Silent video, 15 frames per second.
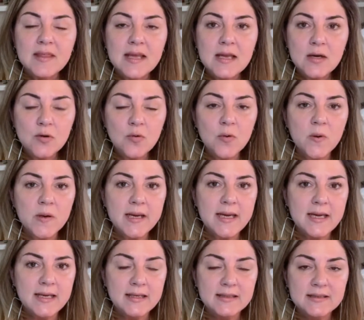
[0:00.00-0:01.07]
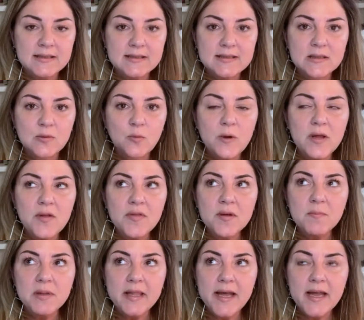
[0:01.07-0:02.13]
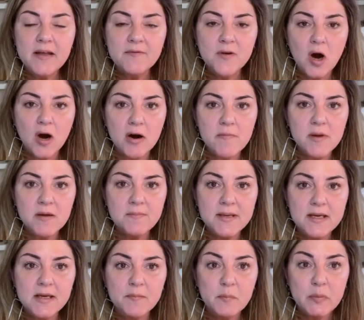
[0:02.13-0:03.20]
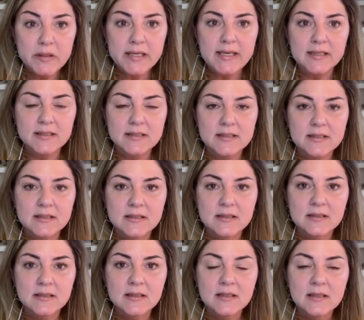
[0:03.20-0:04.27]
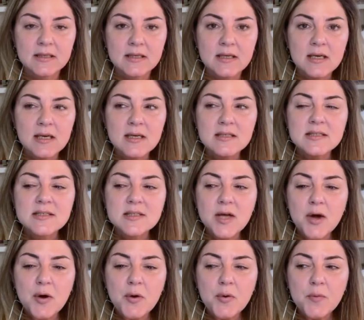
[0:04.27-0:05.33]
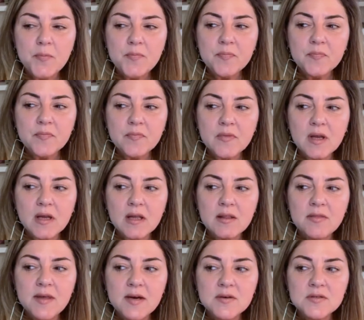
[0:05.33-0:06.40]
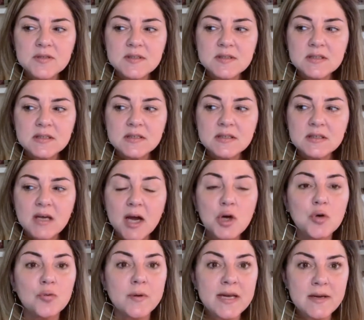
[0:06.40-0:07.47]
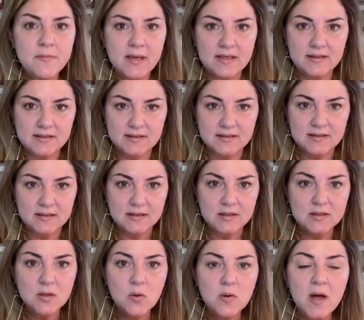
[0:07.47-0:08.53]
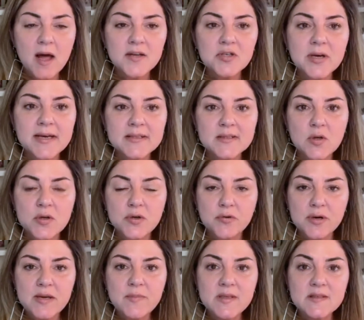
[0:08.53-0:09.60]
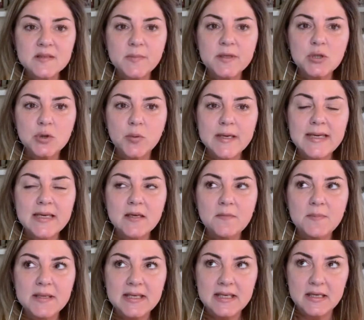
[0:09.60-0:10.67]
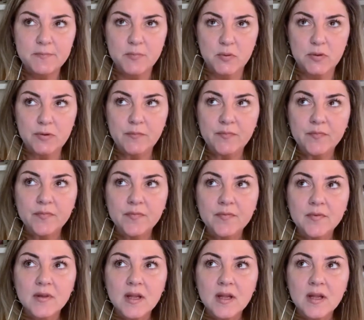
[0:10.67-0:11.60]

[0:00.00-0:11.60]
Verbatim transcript: the inquiry is, will the play of karma be complete? So there's agreements, soul contracts, soul agreements between people,